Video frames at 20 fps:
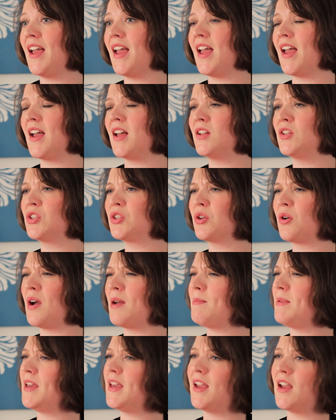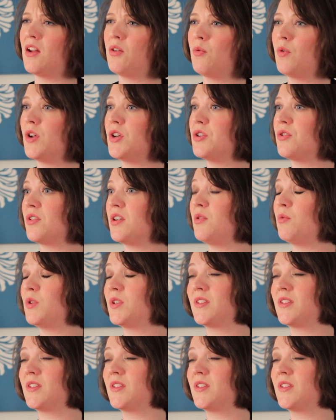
And so I began wondering,